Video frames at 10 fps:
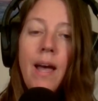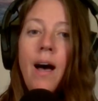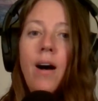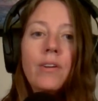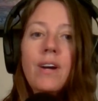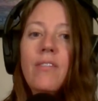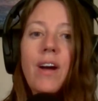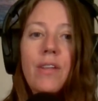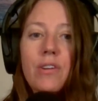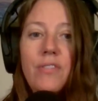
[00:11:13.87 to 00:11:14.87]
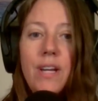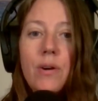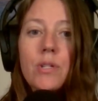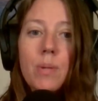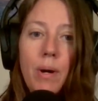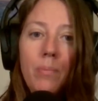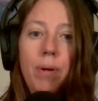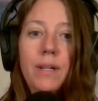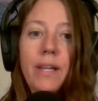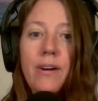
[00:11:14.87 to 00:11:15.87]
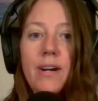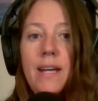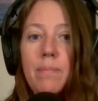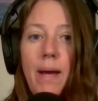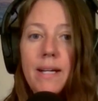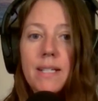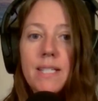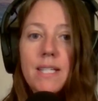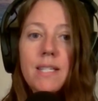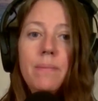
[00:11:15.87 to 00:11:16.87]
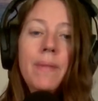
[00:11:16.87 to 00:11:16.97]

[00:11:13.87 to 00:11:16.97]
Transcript: I'll cover other videos about polarity and magnetism.